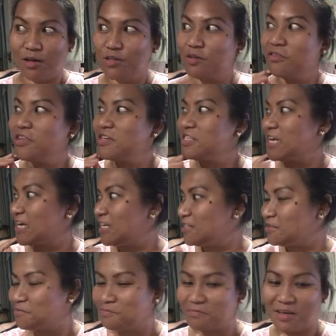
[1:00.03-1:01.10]
So there's a
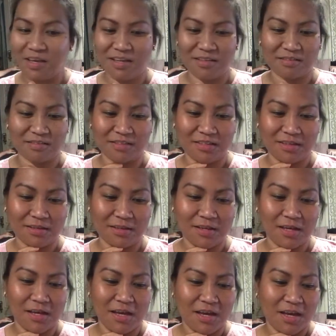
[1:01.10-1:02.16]
hint of mint.
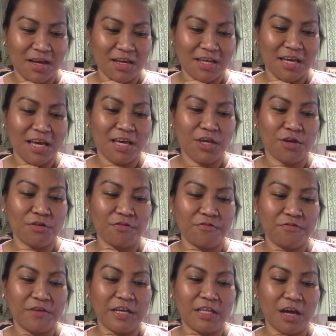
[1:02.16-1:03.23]
Kick your
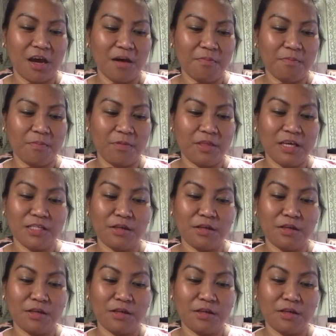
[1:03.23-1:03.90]
feet up. This